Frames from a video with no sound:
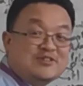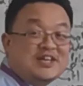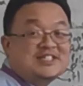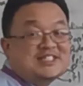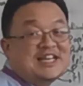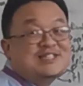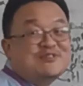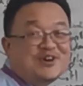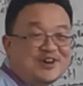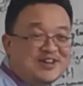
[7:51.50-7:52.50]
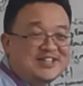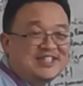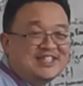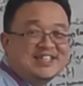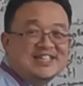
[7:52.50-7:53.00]
Christ. It stands for
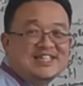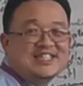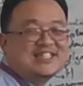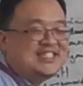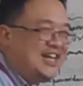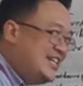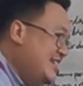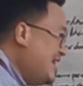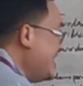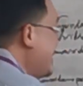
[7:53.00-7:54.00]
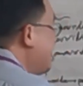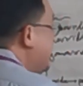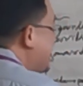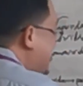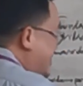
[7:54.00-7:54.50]
John Cunningham,
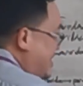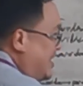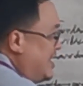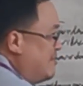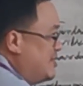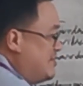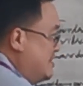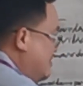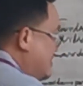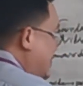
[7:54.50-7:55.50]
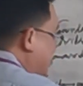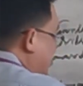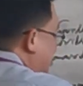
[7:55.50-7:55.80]
because John Cunningham was one like.